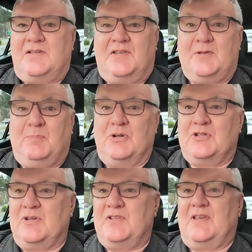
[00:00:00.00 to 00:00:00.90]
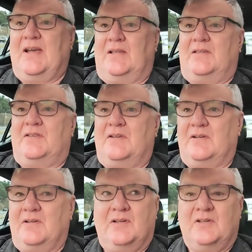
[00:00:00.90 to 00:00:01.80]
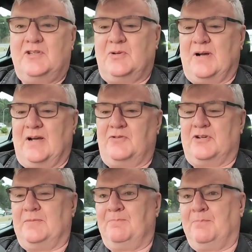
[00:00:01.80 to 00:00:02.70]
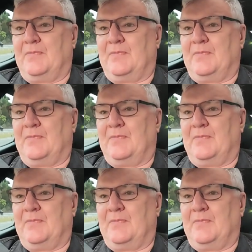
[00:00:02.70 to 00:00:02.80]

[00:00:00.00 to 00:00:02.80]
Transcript: 6.2 seconds to 100,